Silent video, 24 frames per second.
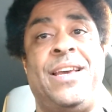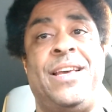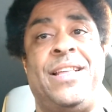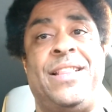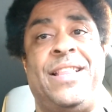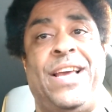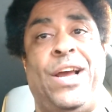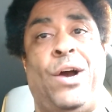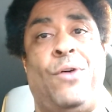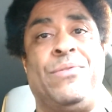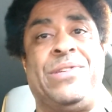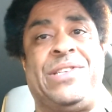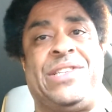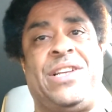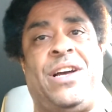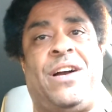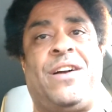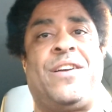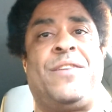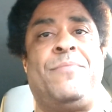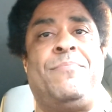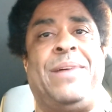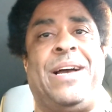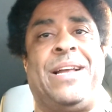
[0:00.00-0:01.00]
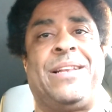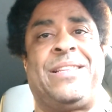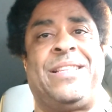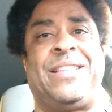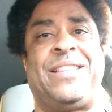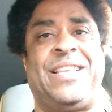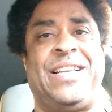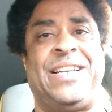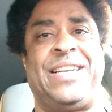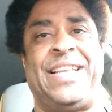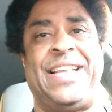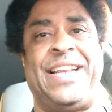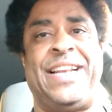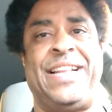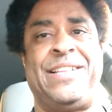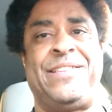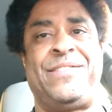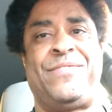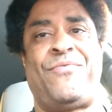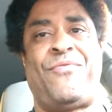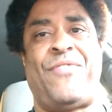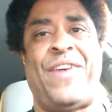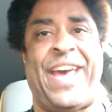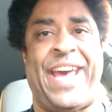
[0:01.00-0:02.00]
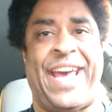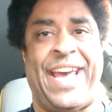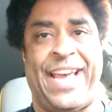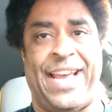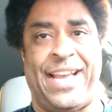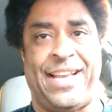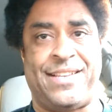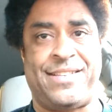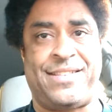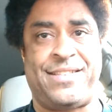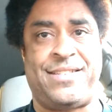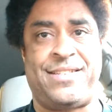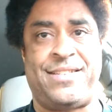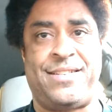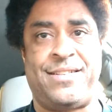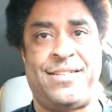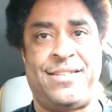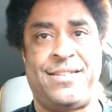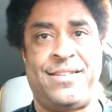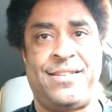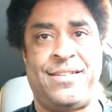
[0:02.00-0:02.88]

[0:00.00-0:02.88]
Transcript: They always talk about the thing that it's fast.